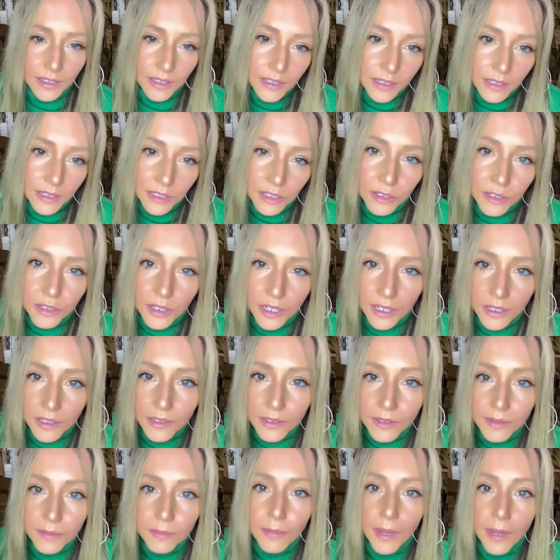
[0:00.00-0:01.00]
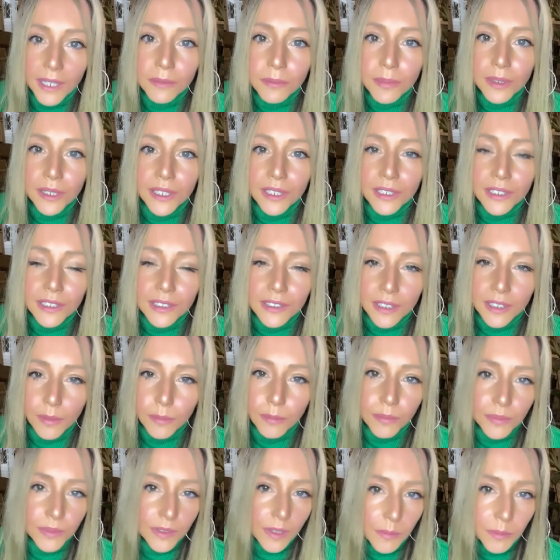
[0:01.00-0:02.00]
It might be
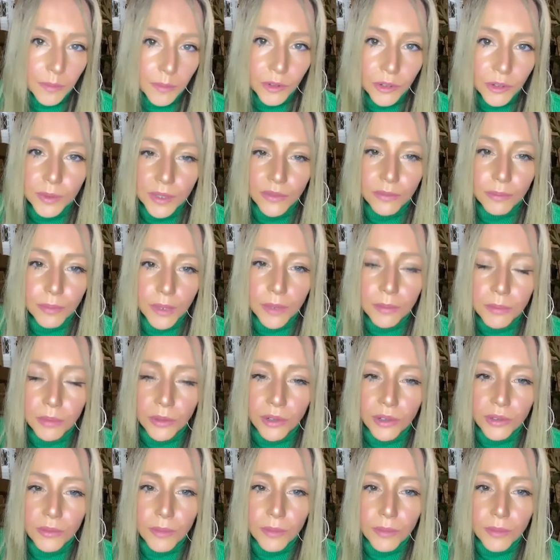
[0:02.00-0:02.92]
some groups of people